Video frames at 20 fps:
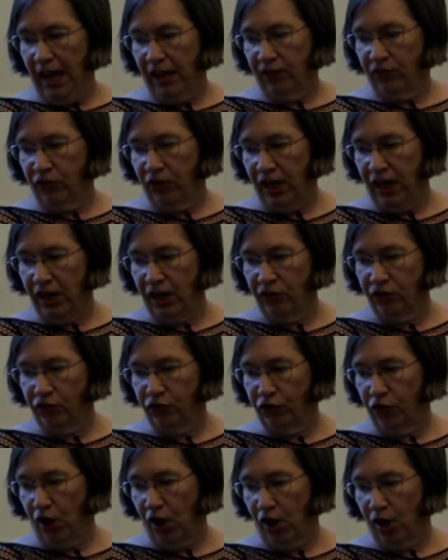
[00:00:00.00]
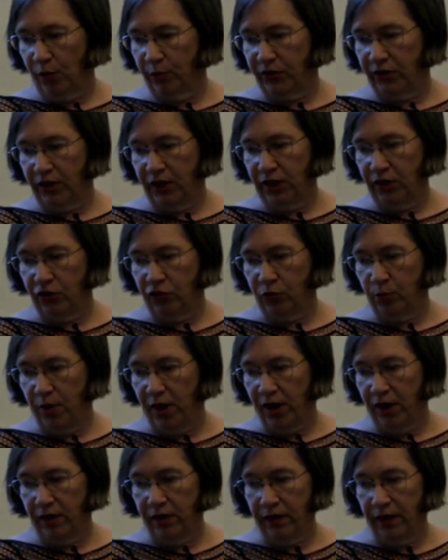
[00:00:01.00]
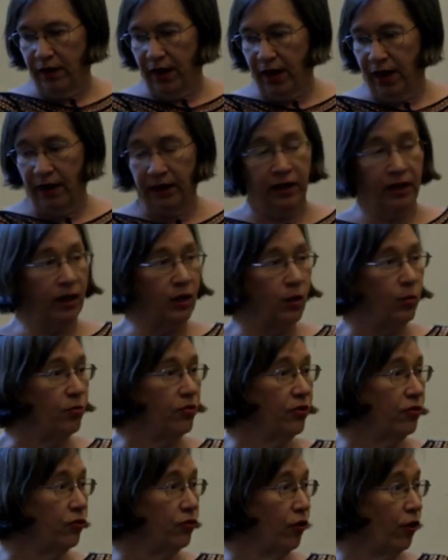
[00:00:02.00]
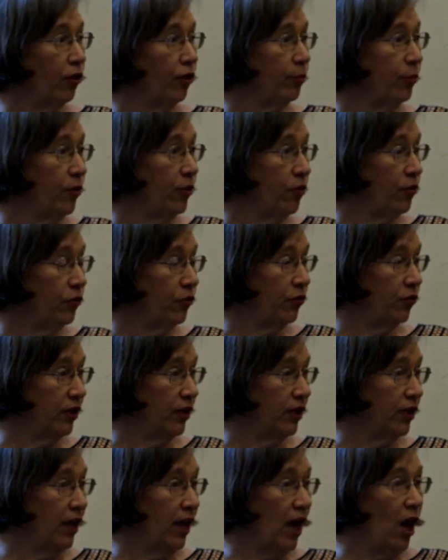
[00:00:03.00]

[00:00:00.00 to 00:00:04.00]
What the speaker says: Change jobs each month and keep the chart posted.